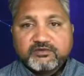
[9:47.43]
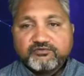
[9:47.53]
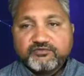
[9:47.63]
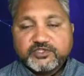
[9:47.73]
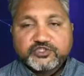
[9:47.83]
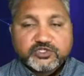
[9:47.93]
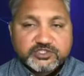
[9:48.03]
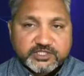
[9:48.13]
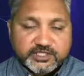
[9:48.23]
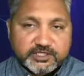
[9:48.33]
which are
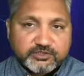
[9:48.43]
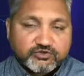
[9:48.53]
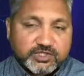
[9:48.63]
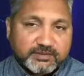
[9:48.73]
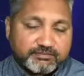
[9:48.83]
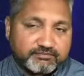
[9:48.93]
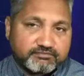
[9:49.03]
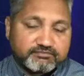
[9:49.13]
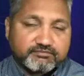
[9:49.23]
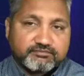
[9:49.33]
sacred to them
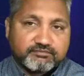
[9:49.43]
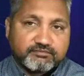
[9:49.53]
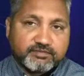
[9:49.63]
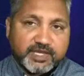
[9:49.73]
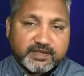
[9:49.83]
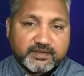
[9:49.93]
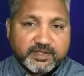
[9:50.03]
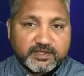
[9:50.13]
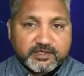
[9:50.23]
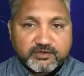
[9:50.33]
and
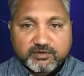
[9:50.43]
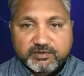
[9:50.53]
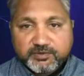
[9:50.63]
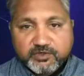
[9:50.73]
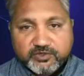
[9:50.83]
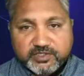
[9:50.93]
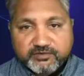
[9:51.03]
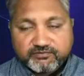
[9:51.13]
they need not be polluted,